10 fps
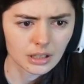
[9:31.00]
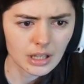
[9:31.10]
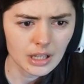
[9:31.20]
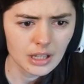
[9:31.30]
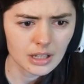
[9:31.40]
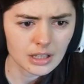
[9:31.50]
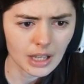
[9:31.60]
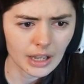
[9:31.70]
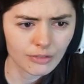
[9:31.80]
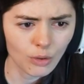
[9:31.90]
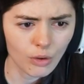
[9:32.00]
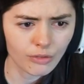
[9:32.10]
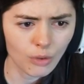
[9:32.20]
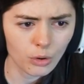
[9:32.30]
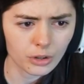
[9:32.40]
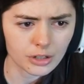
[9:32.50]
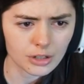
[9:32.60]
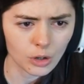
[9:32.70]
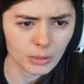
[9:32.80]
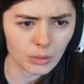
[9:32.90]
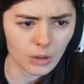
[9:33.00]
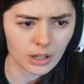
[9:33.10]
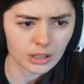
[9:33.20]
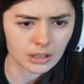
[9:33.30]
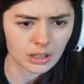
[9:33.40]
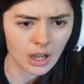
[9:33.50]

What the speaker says: He is like full force, Obi-Wan.